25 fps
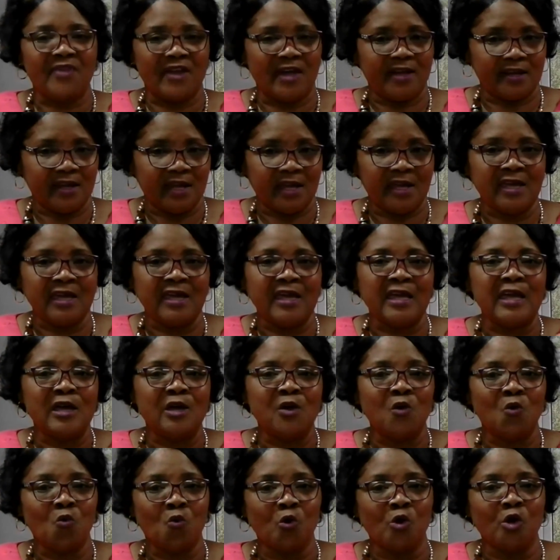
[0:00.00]
that
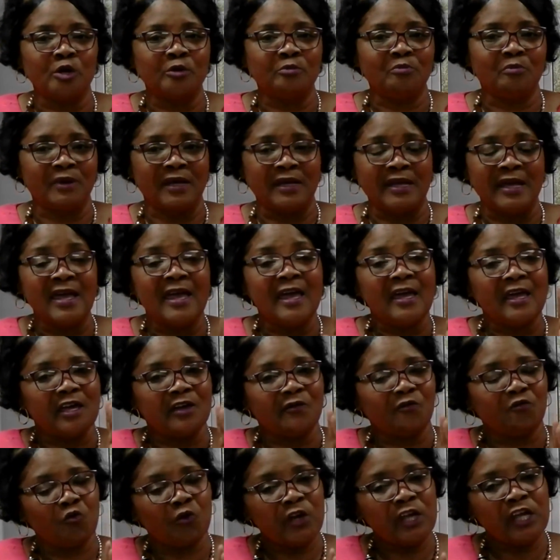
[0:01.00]
He would be
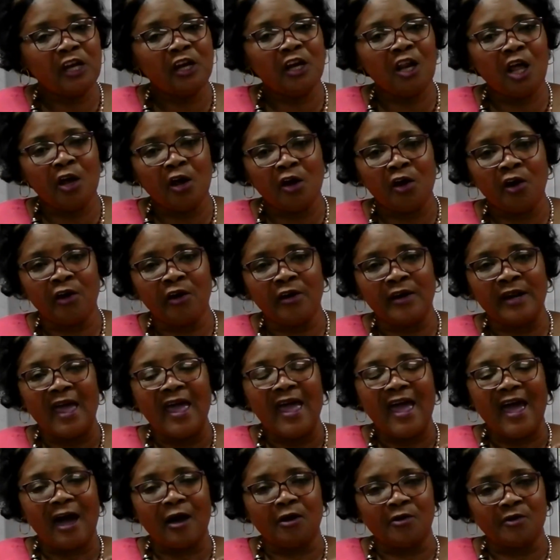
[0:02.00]
if we learn
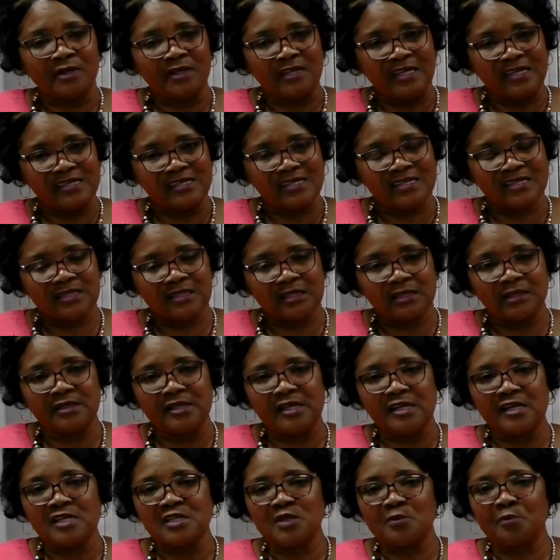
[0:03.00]
how to get still
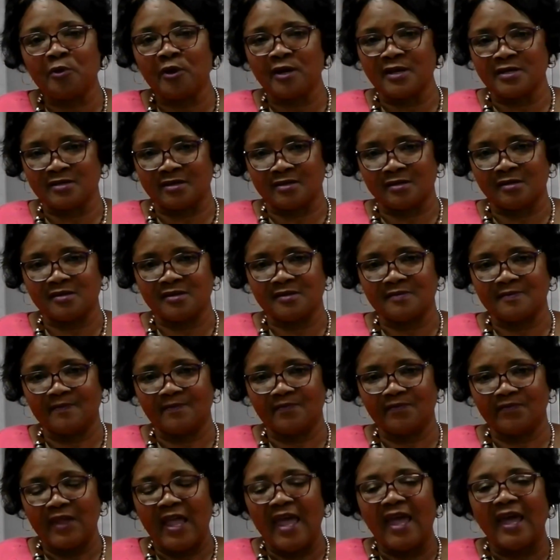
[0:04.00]
in His presence
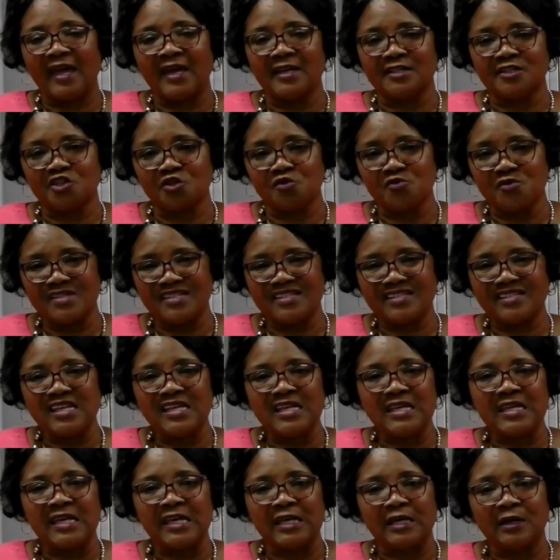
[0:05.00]
and to
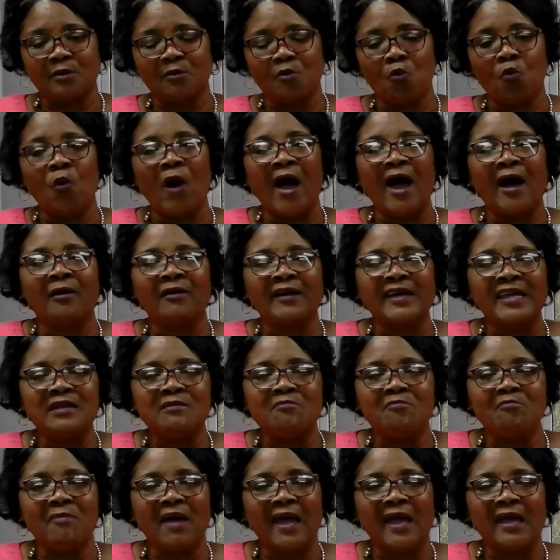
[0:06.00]
seek him while
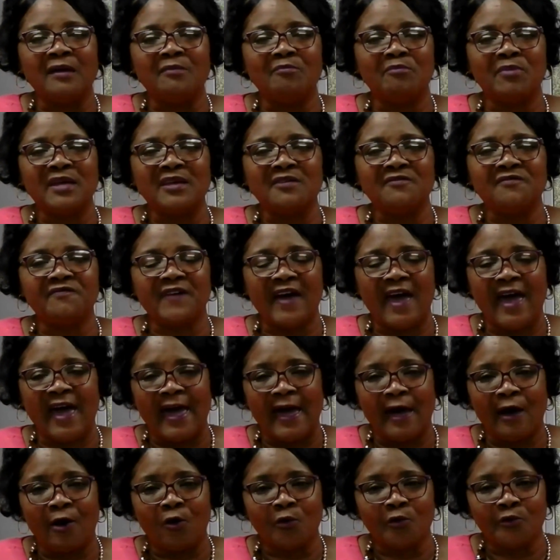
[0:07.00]
he may be
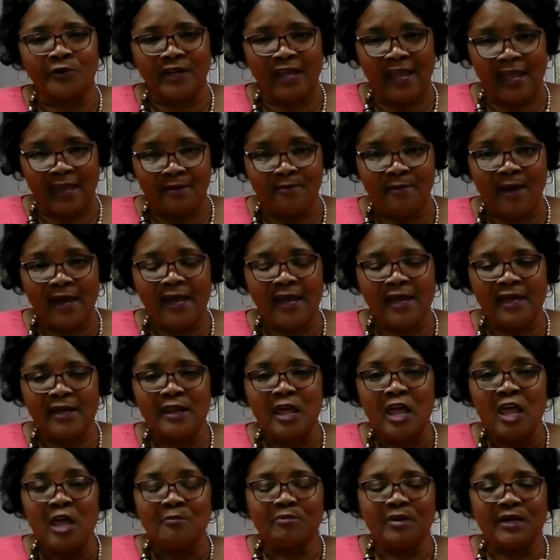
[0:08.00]
found.
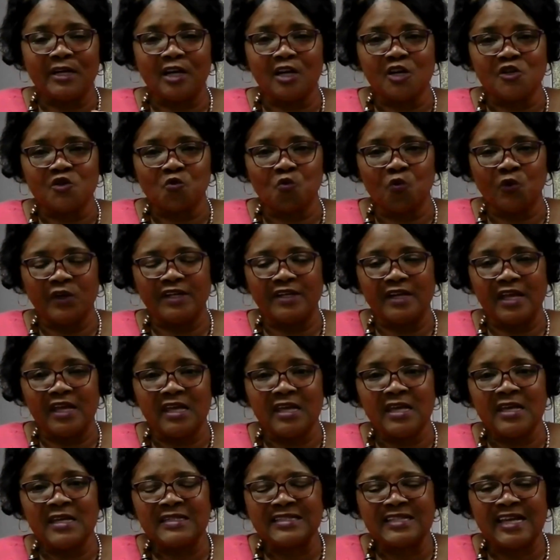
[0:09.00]
Amen. Because when
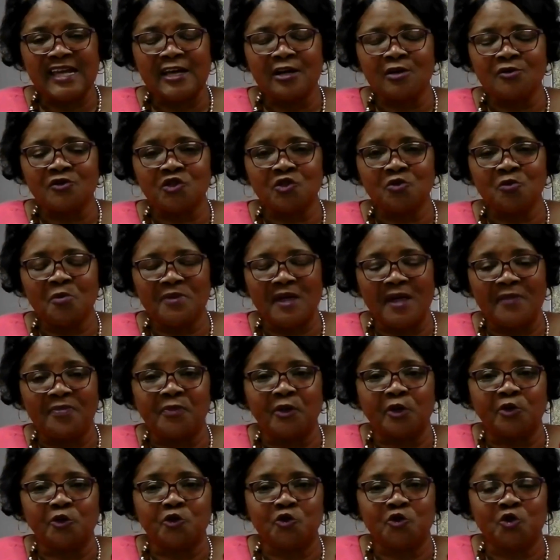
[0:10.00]
he tells you
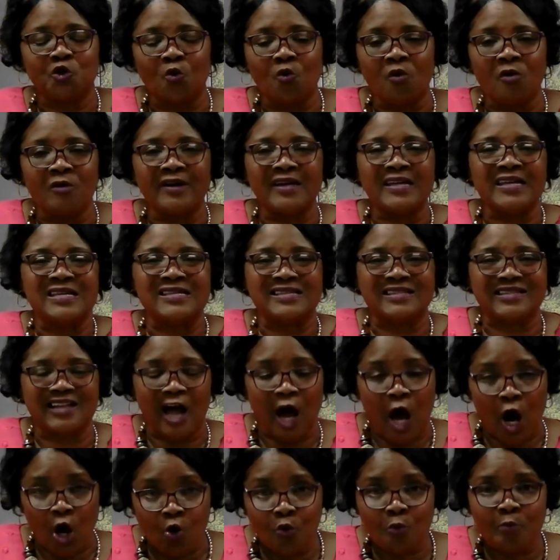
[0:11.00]
that the door is
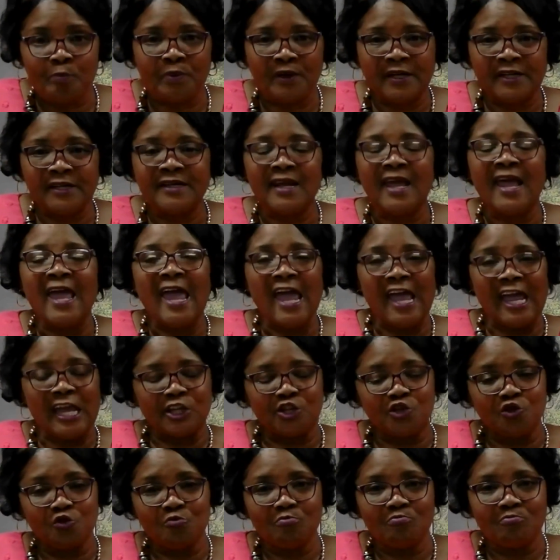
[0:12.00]
open
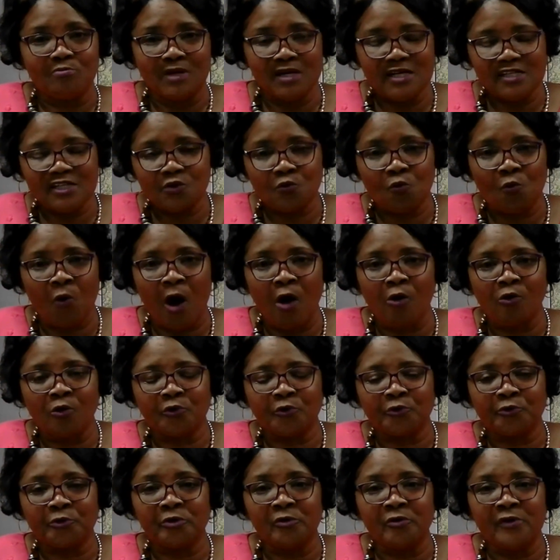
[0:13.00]
and you must
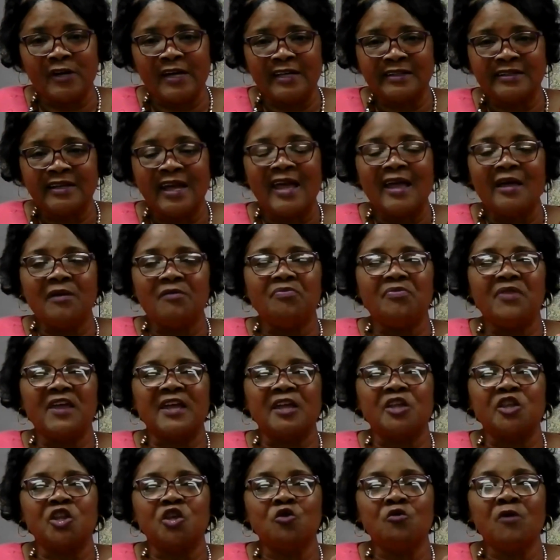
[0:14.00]
walk through it,
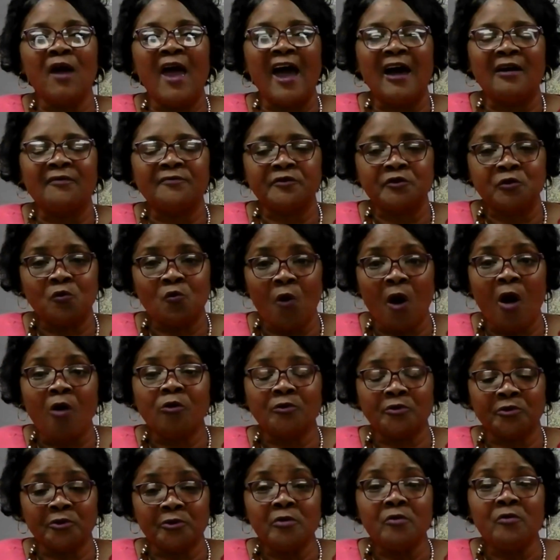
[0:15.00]
then you have to
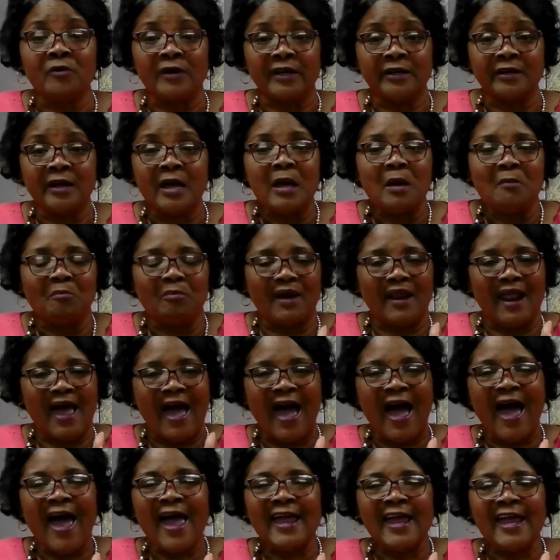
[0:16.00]
walk through it. But
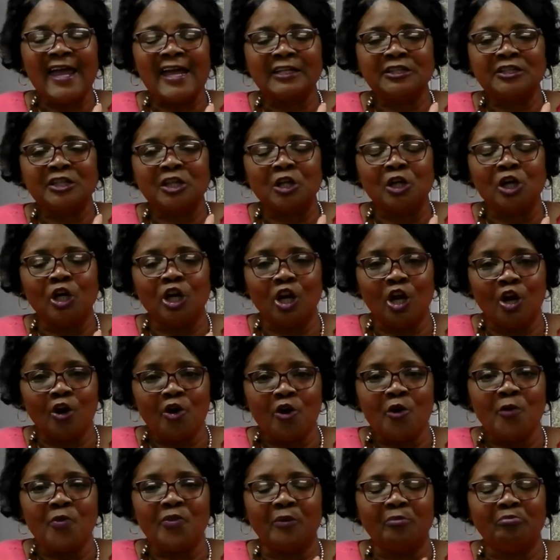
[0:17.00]
I had to
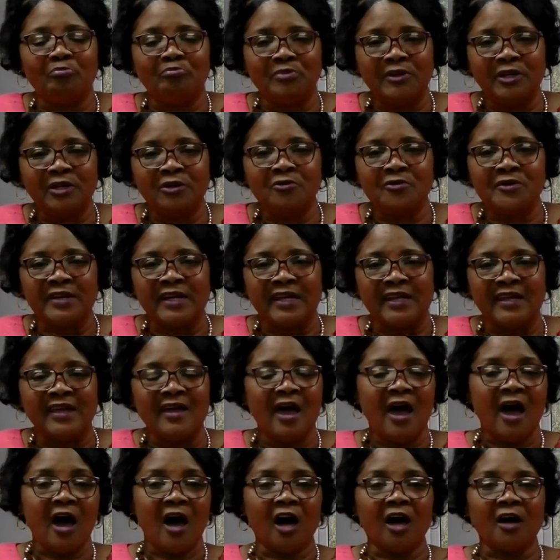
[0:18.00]
learn the beauty
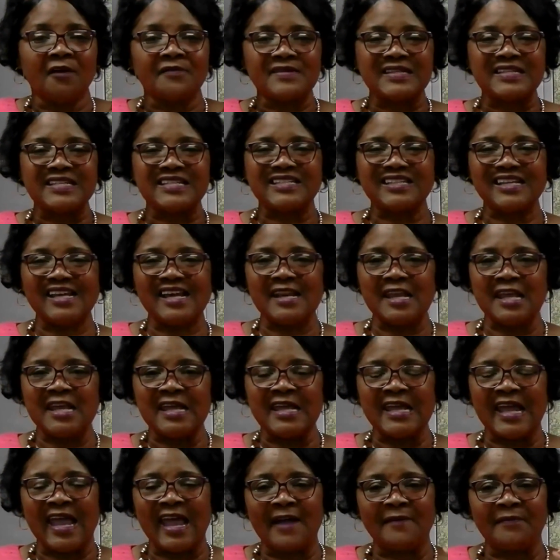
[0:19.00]
of
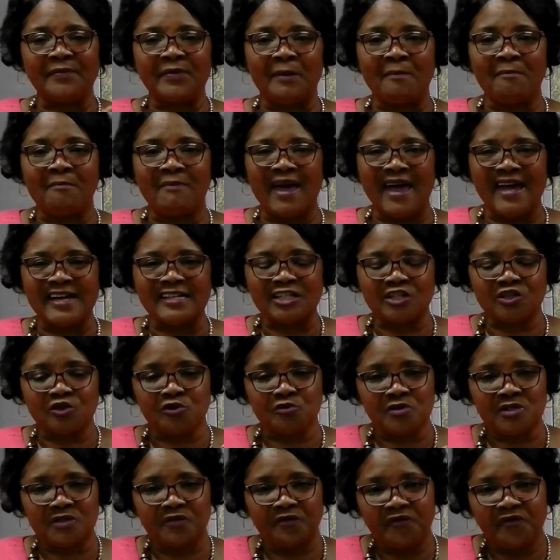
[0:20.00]
sitting at the
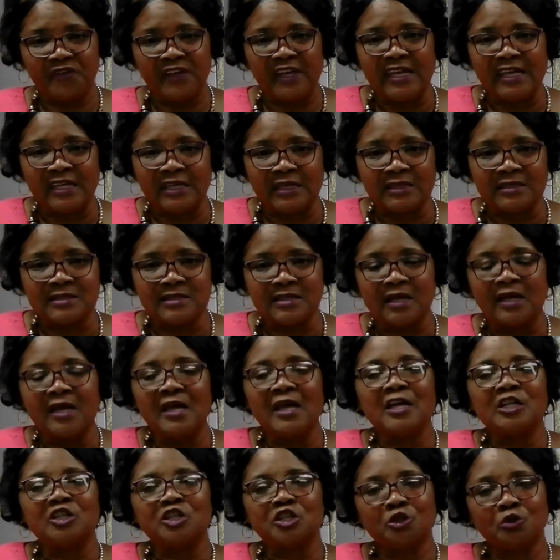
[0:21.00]
master's feet
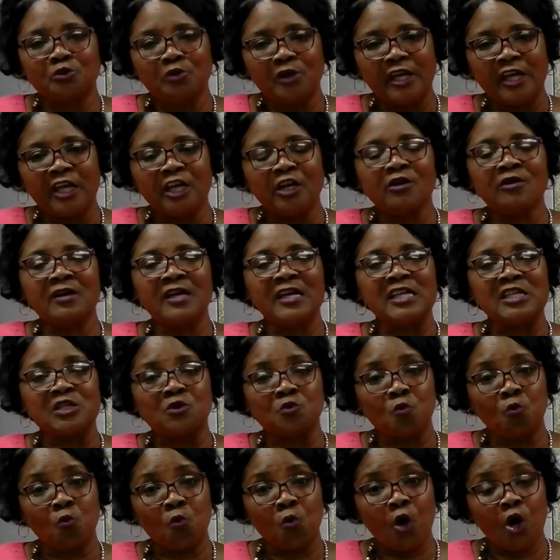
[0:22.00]
to hear
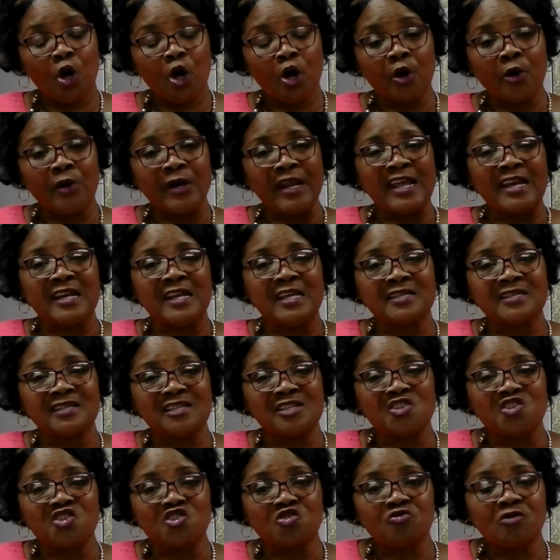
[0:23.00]
his word and his
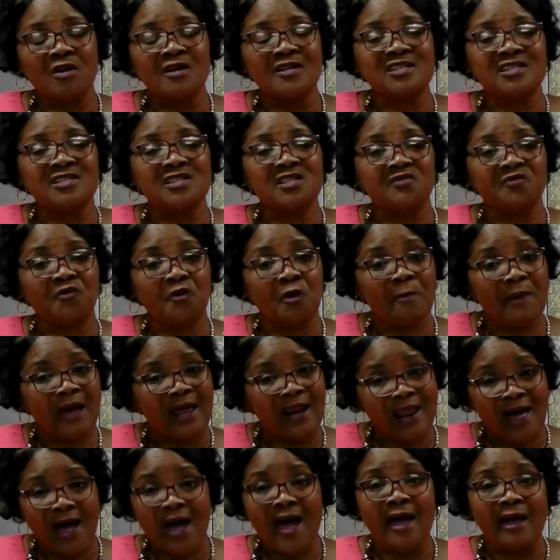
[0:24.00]
instructions for
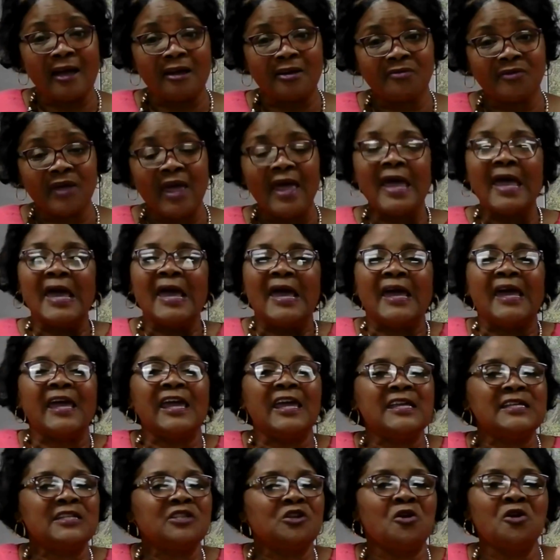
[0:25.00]
my life.
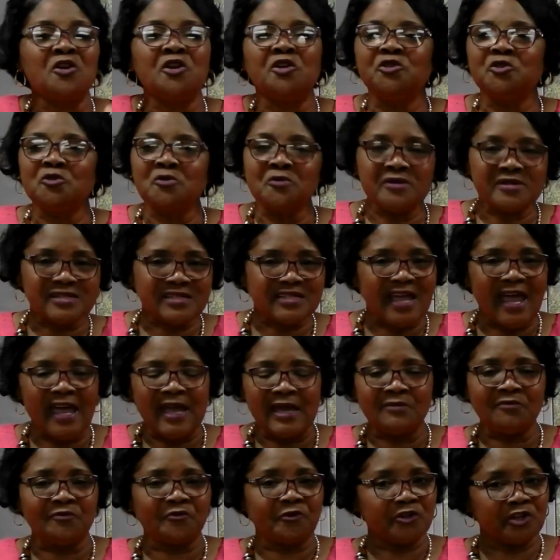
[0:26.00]
He's going to do the
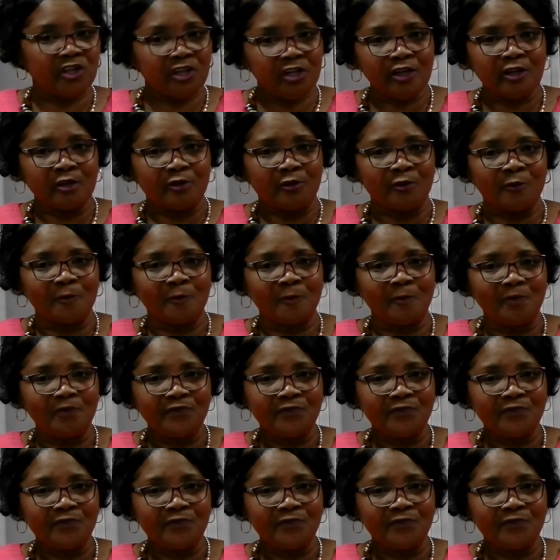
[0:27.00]
same for you.